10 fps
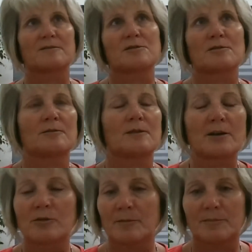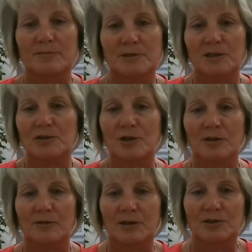So I grew up
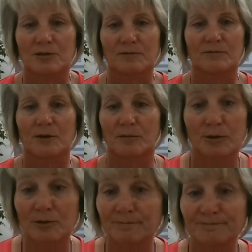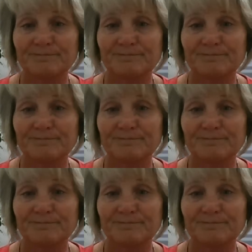6th-generation farmer.